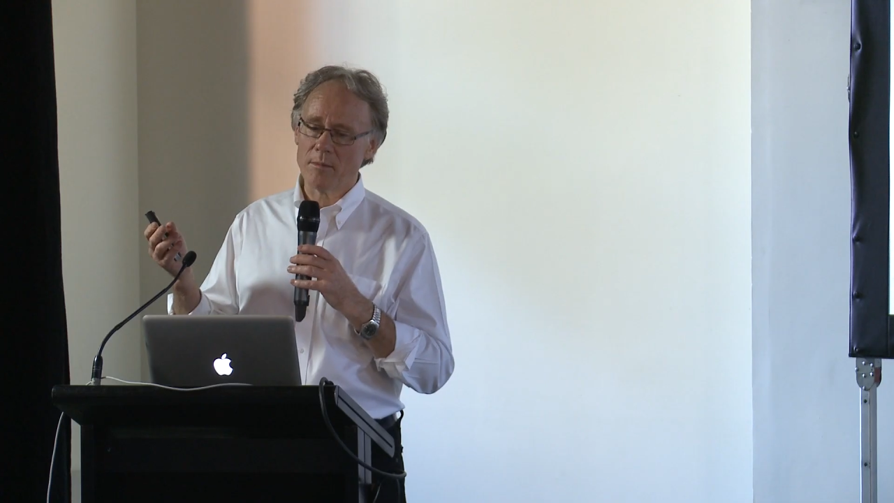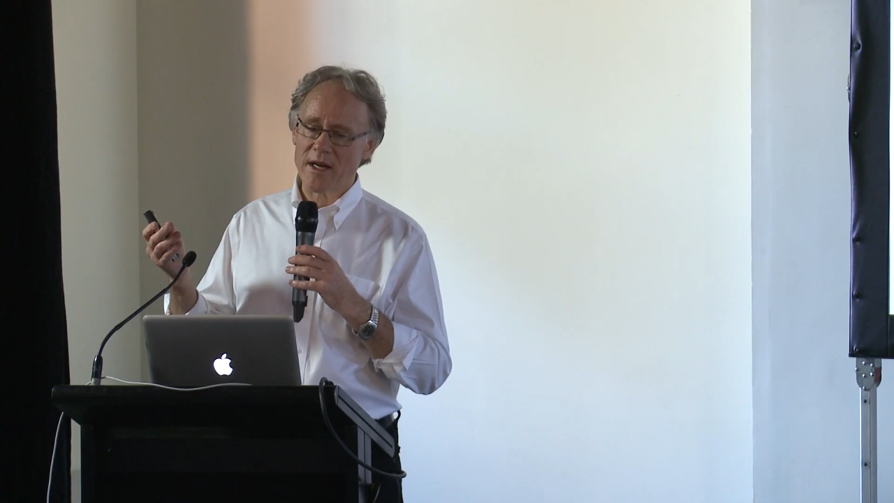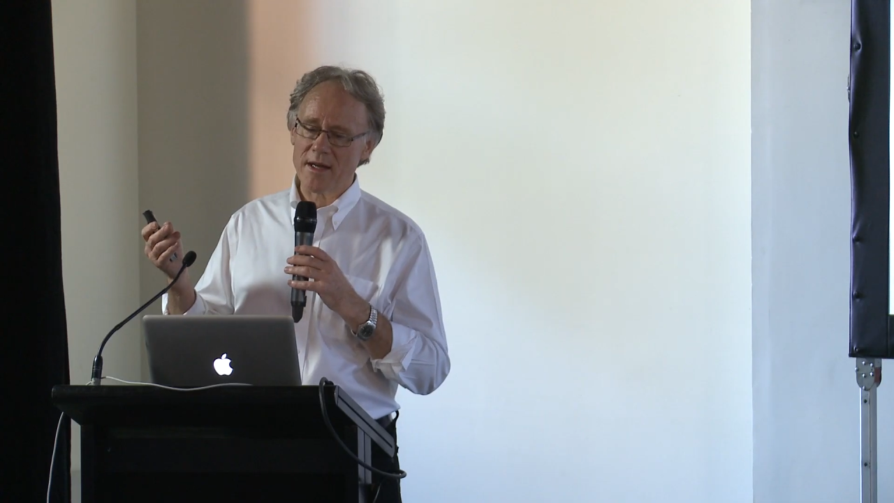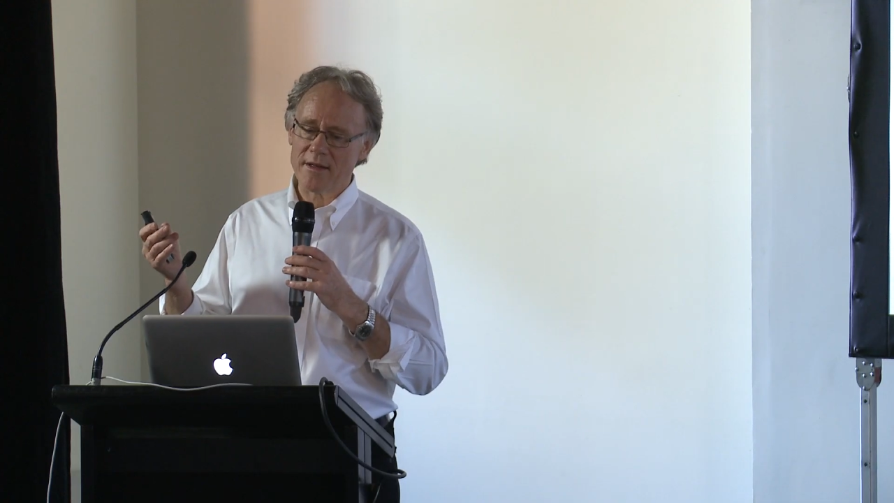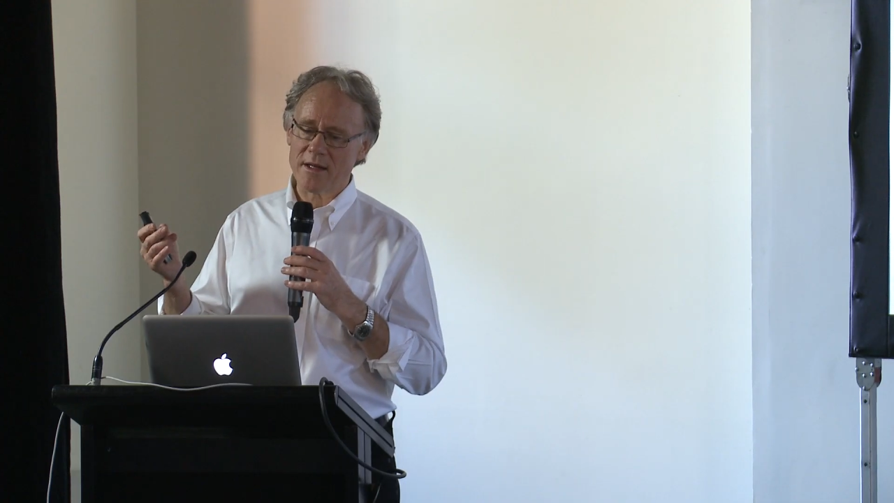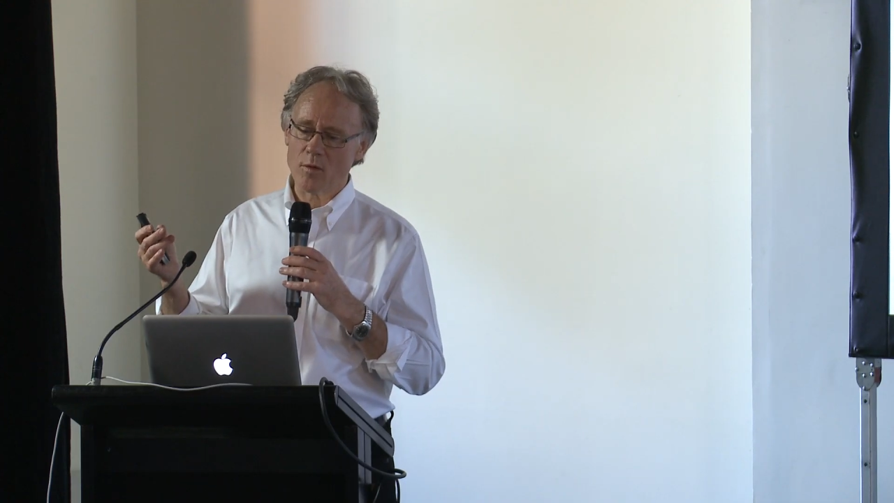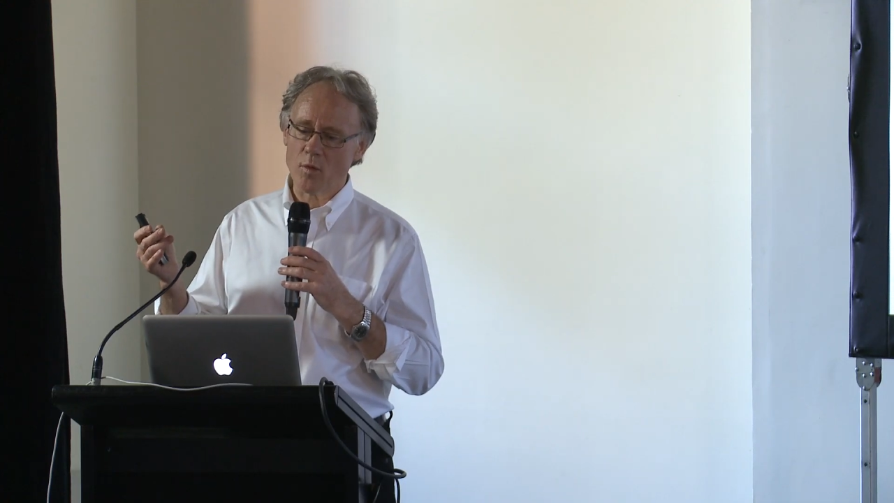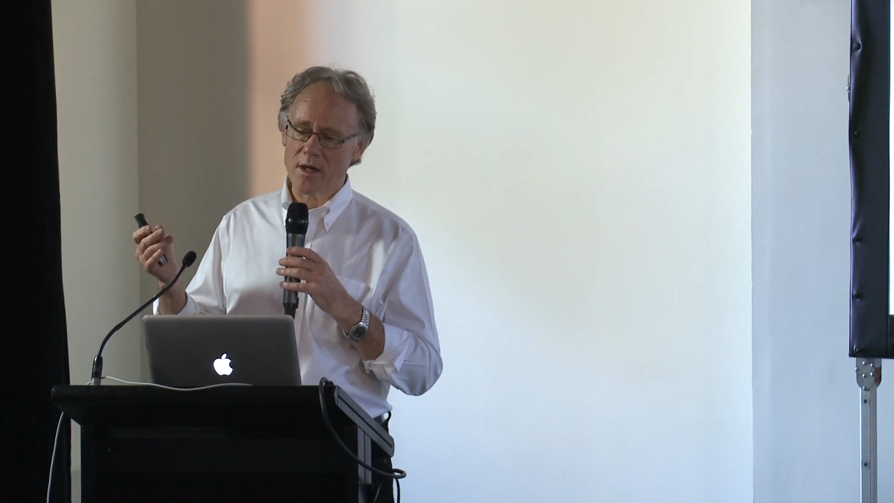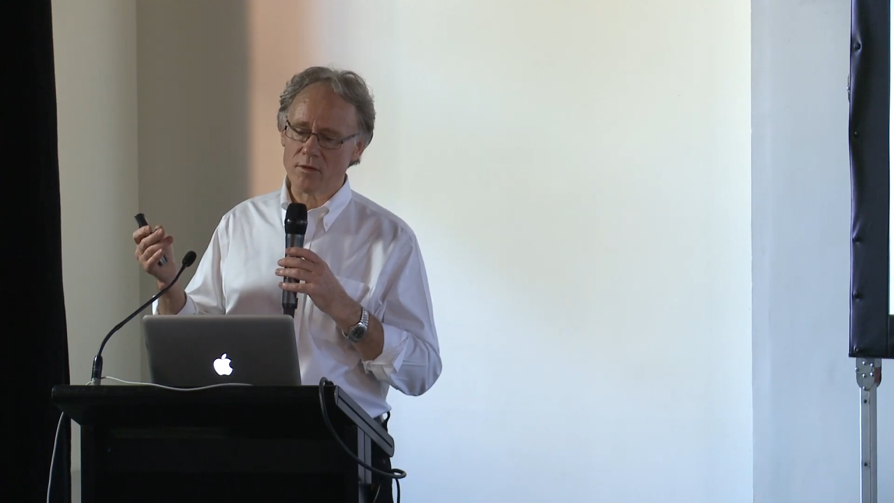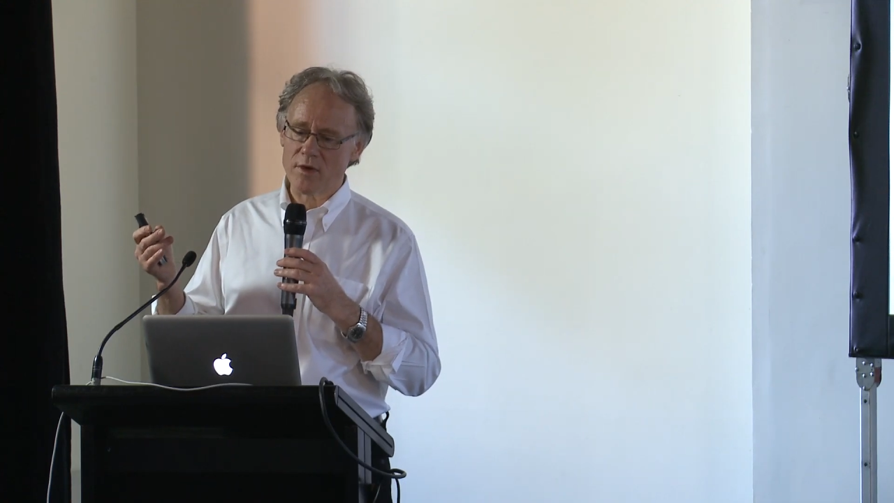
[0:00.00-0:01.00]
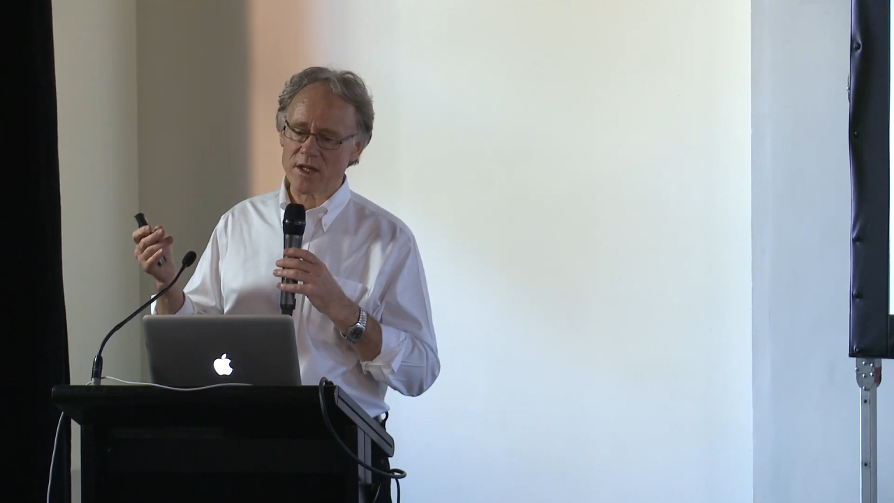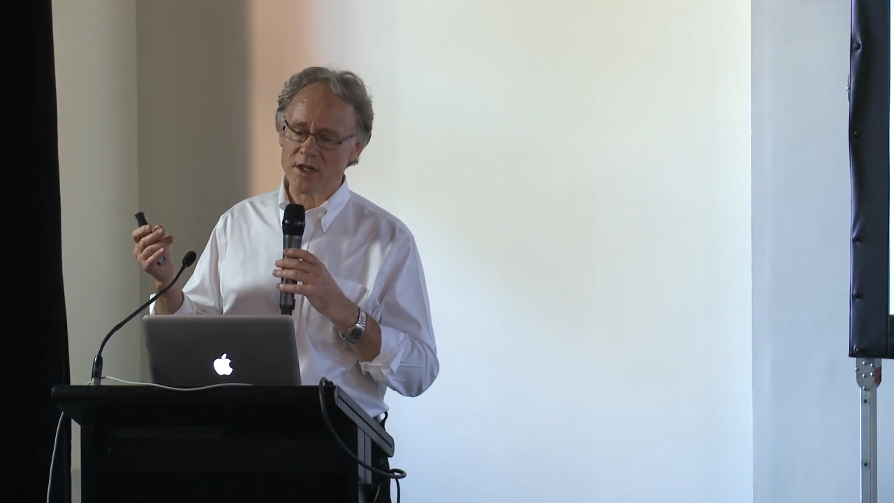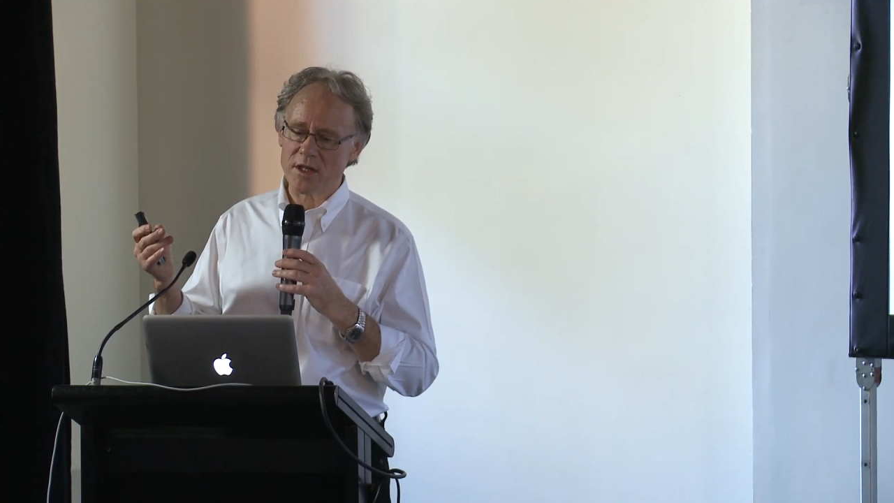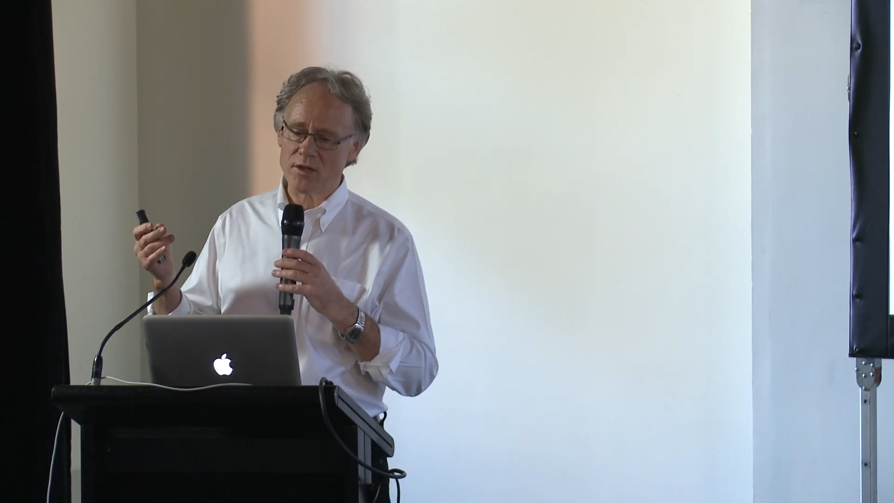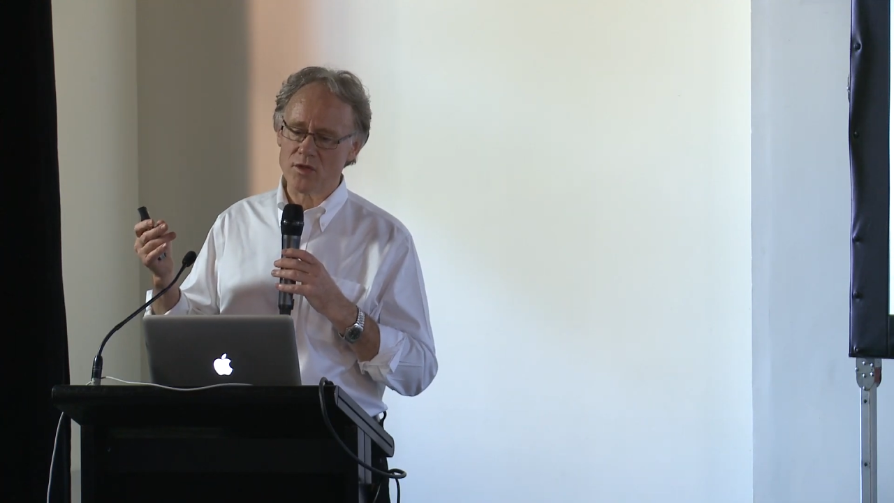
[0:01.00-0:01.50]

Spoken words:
But I think we're rushing